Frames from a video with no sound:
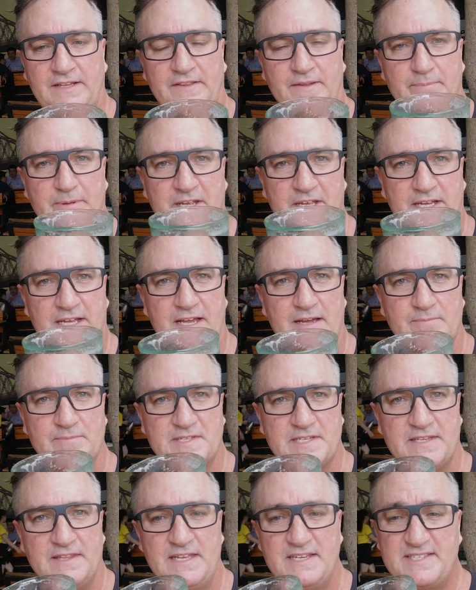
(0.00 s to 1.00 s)
the beer
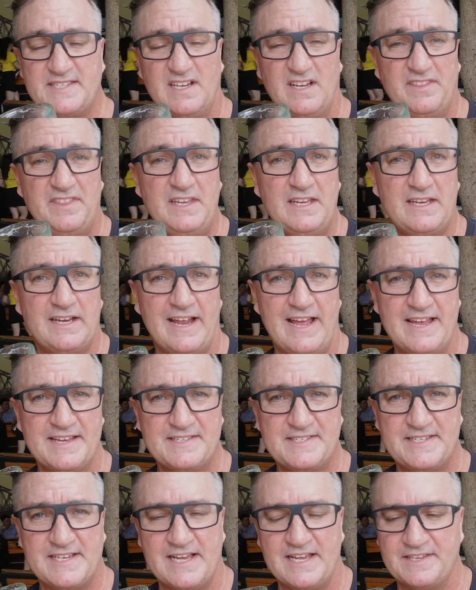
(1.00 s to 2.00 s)
comes in this, and I think it
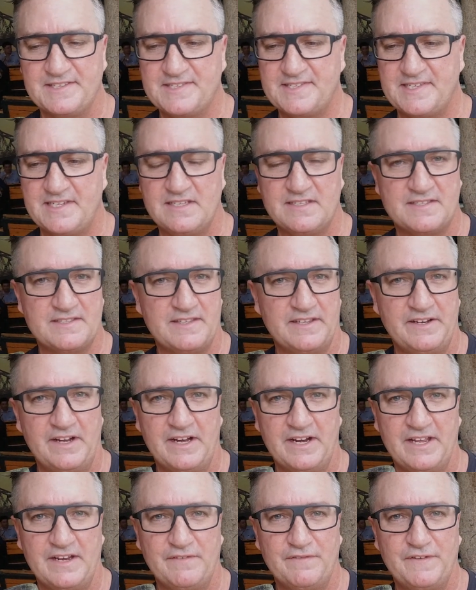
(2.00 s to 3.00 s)
has done since the
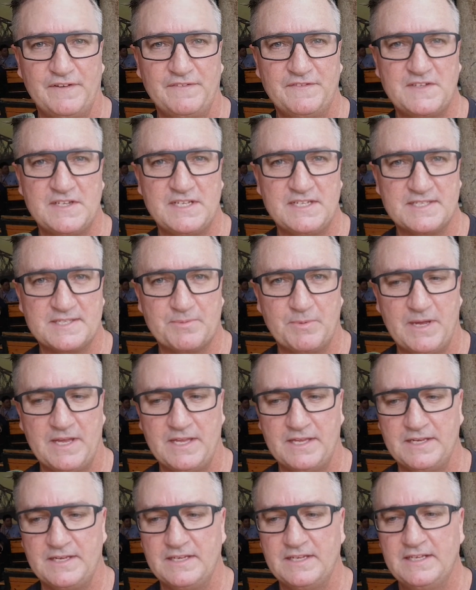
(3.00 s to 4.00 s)
1950s
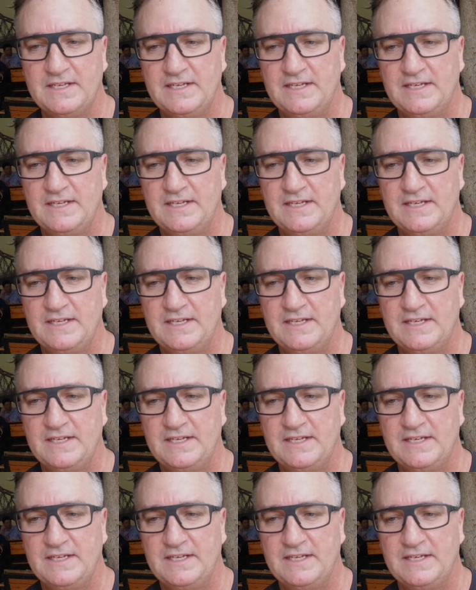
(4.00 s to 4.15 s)
when